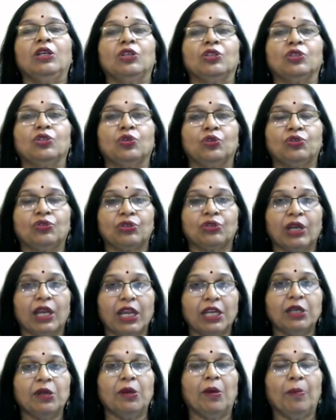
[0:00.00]
So
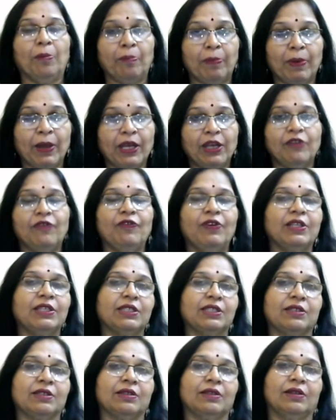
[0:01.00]
trade
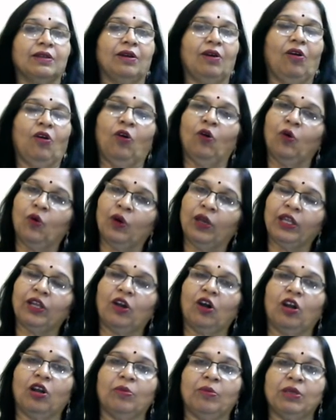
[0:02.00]
benefits all
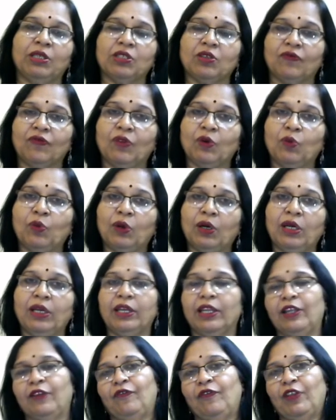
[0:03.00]
economies of the world
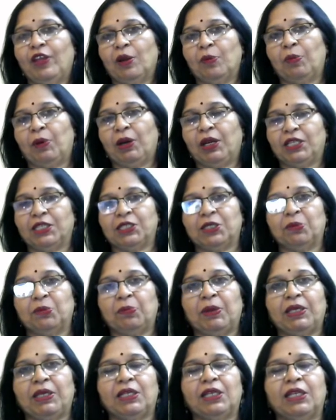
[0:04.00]
if they are
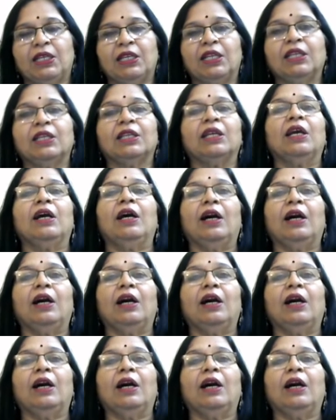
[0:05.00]
participating in it,